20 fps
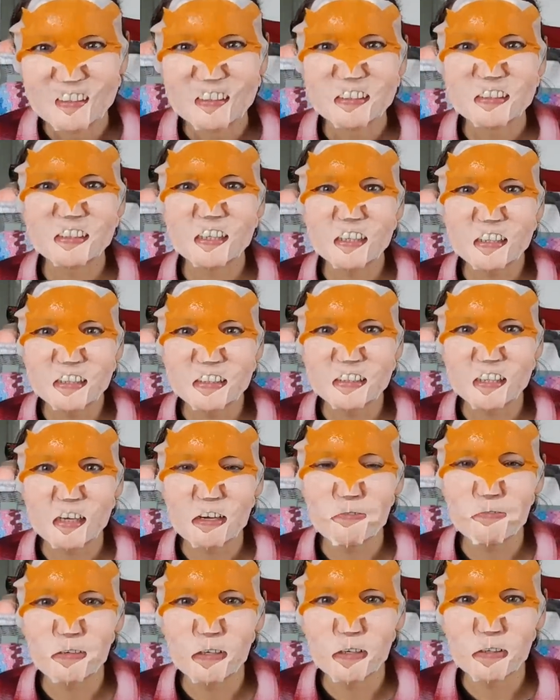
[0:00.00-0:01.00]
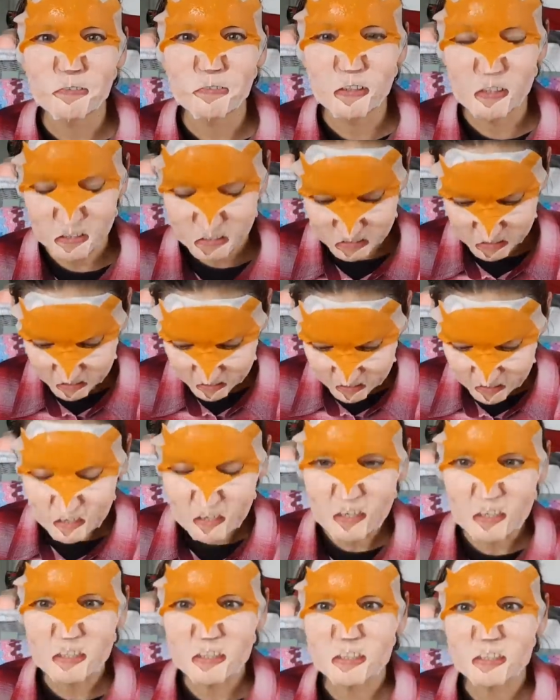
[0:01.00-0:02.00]
Second day of Vlogmas,
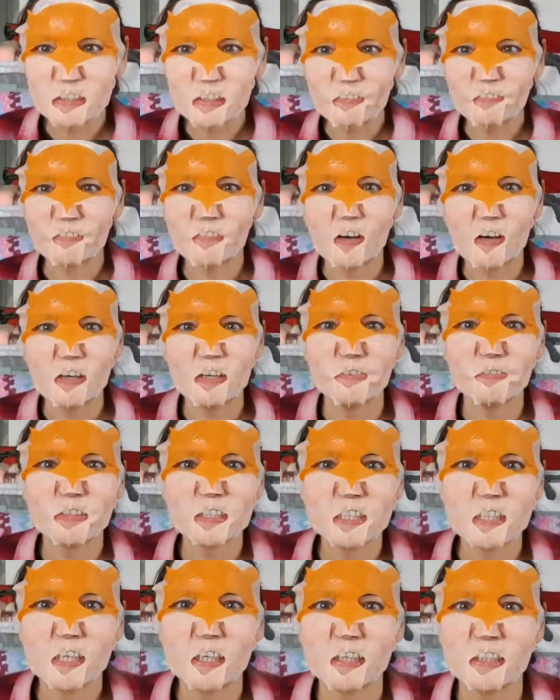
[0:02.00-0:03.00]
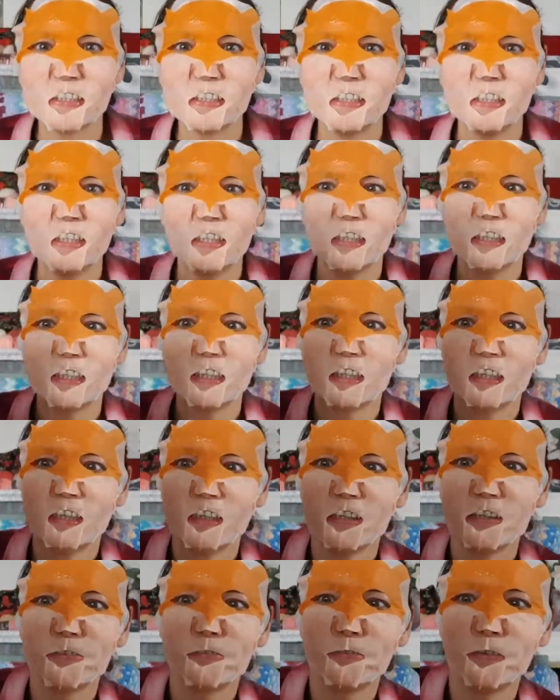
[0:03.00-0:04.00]
and I am starting
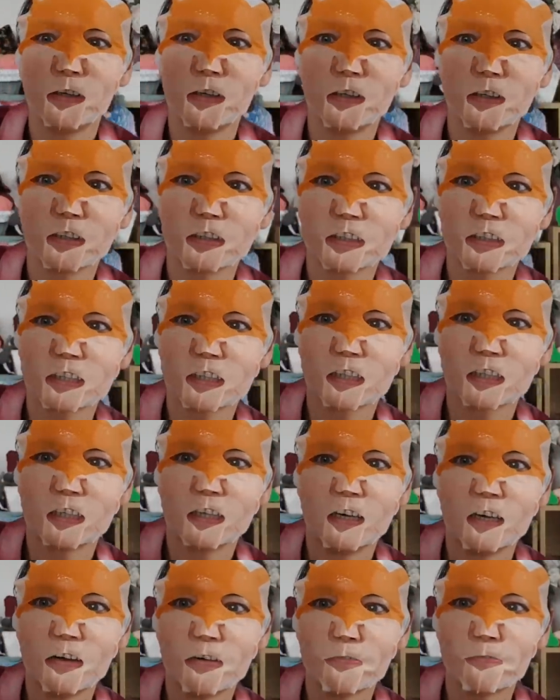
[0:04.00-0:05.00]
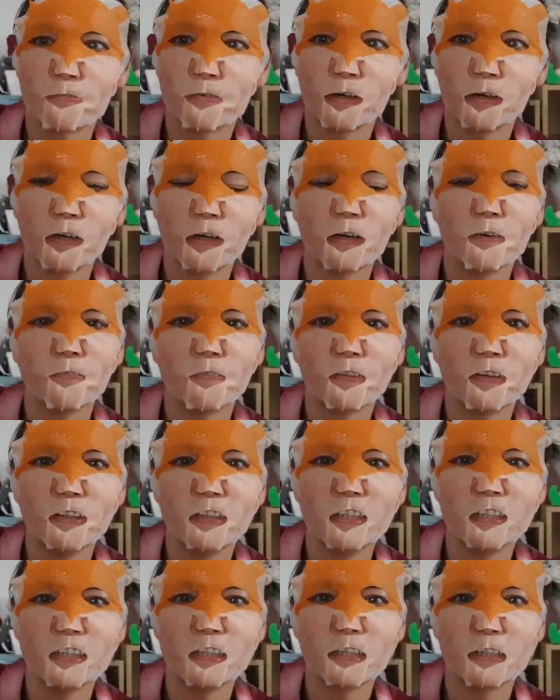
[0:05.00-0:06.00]
the fox from
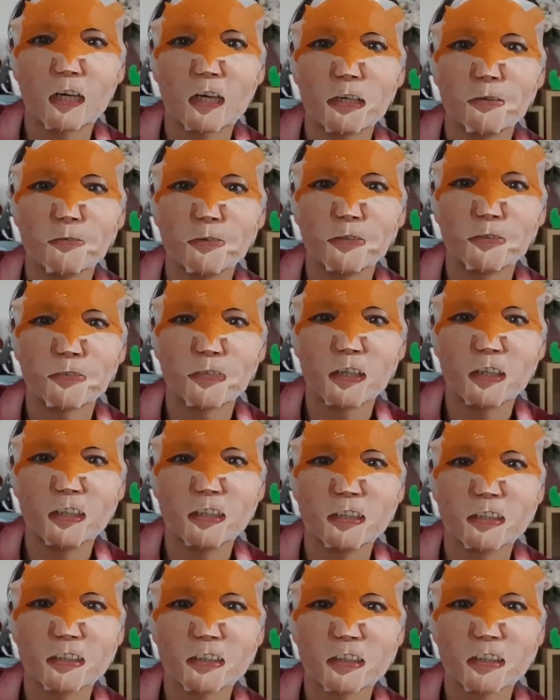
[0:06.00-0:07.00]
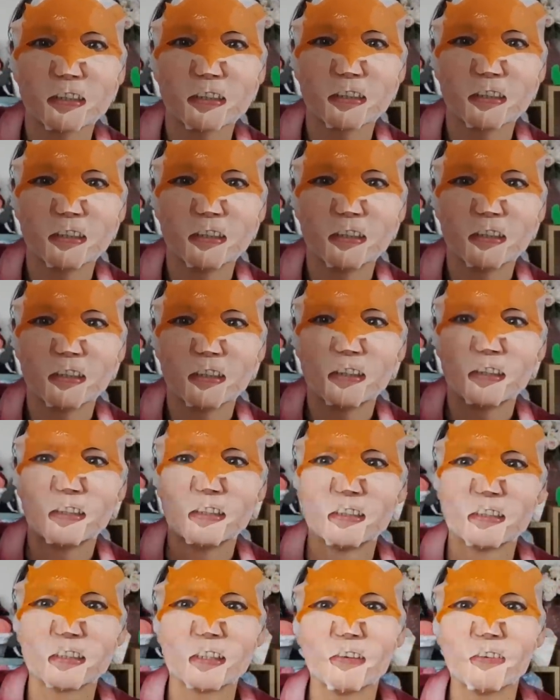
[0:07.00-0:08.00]
Knitted Animal Friends.
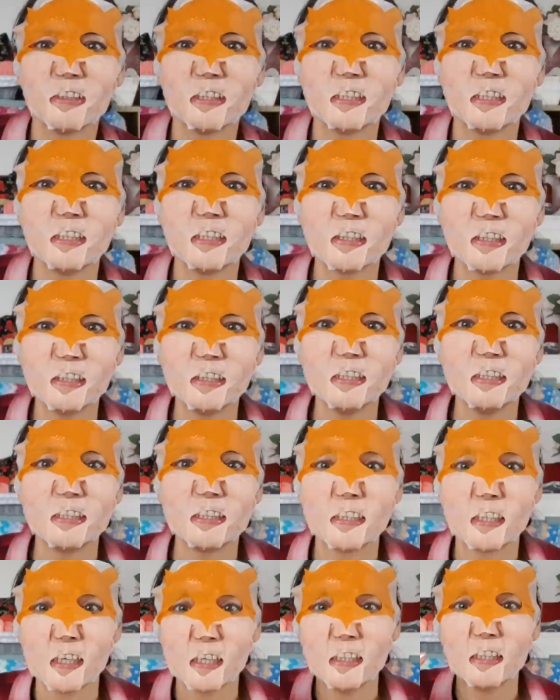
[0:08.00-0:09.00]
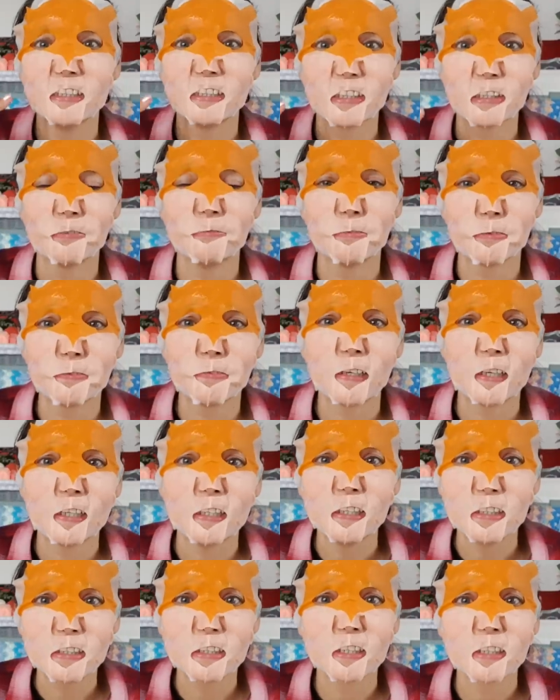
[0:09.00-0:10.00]
So I think I need to get this off my
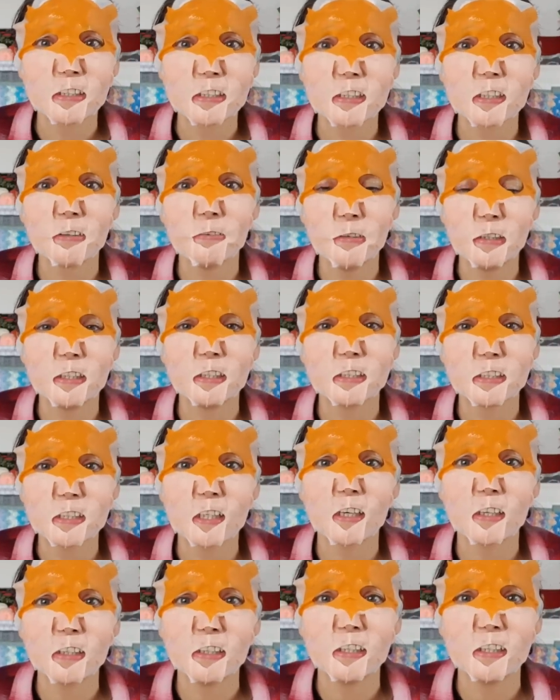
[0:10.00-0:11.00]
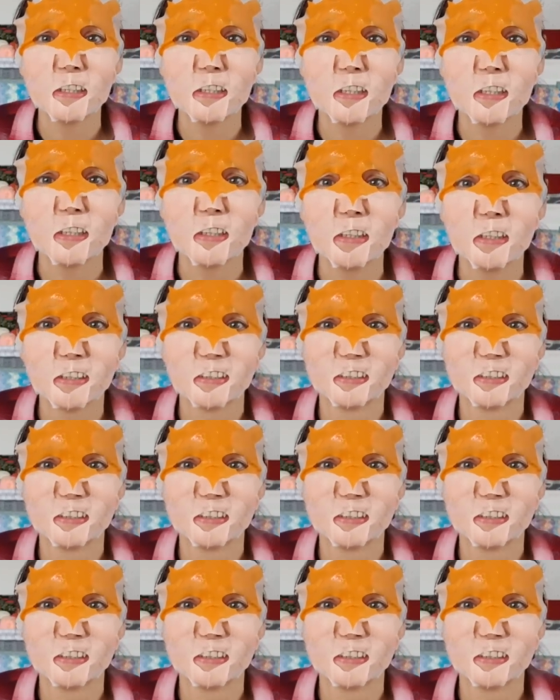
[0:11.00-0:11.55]
face so we can start knitting.